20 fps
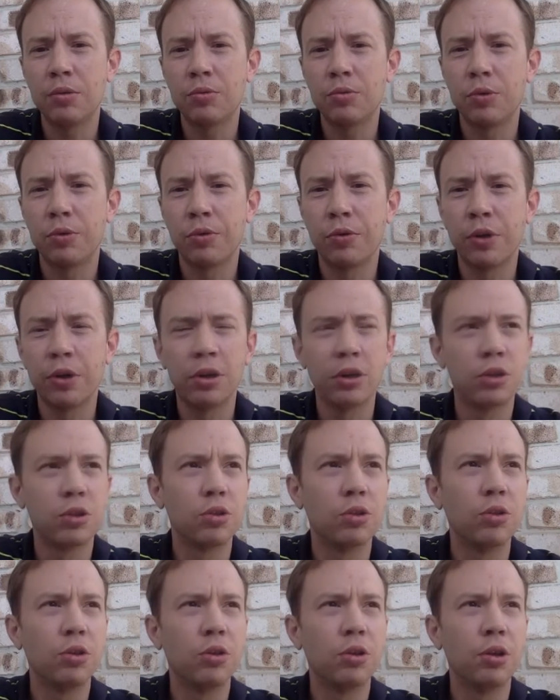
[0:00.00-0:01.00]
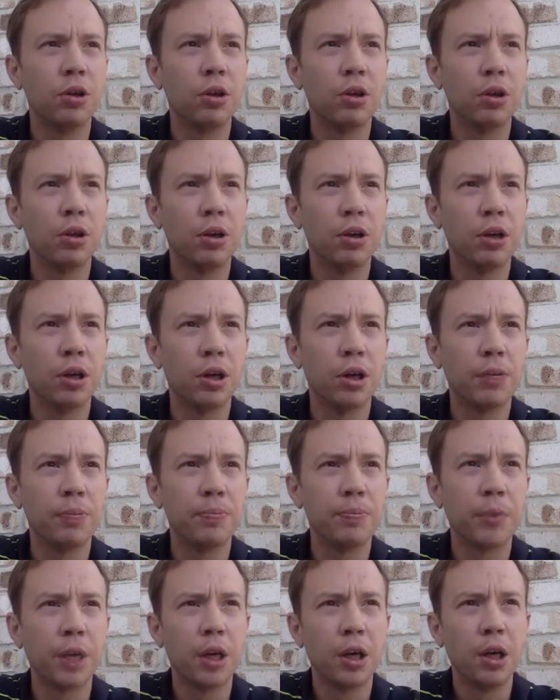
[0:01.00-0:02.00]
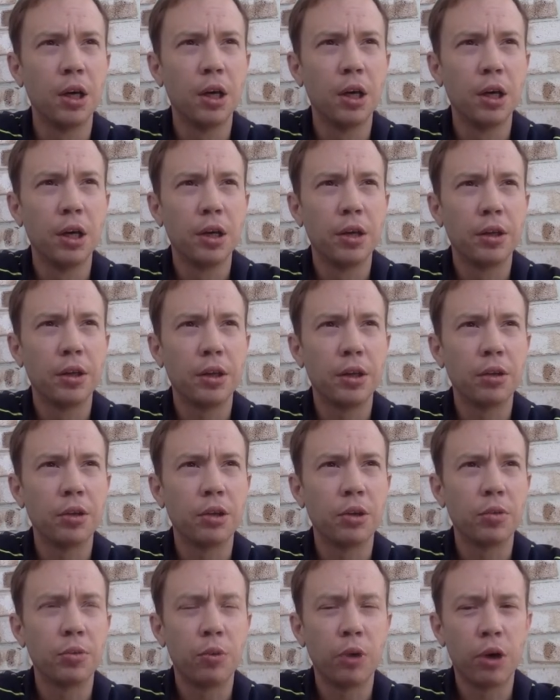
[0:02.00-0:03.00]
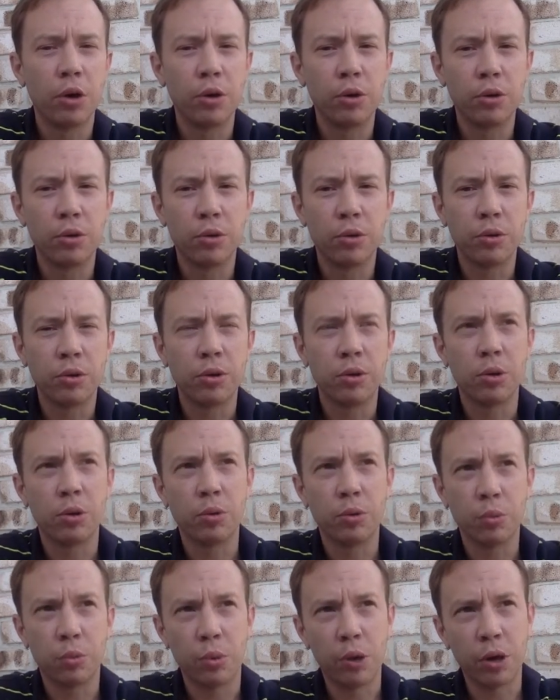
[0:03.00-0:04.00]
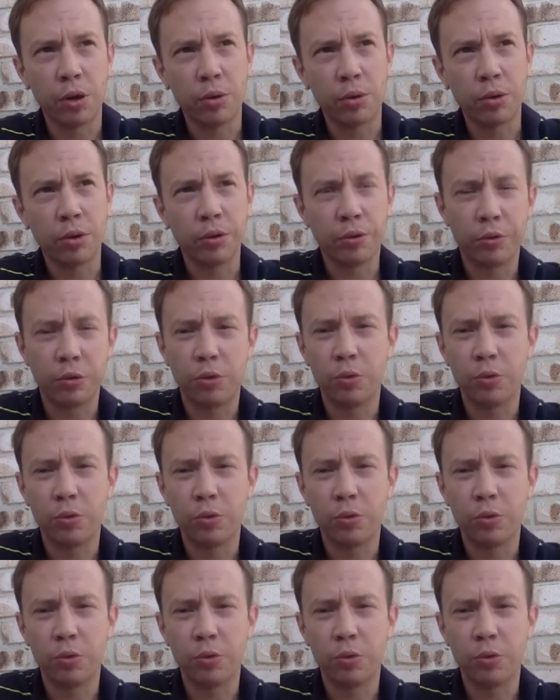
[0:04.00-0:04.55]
refers to the um, the, rel- the, the world of